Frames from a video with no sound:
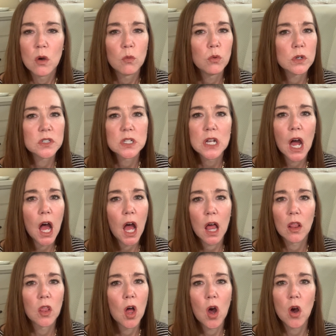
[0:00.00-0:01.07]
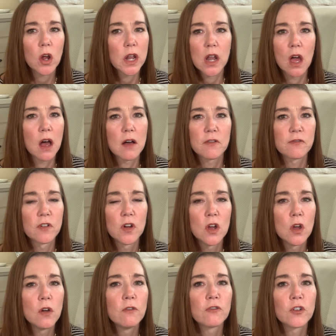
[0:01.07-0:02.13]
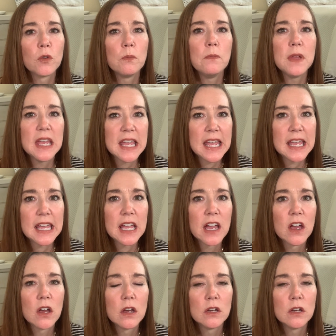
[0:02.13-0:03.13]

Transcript: was not long enough for me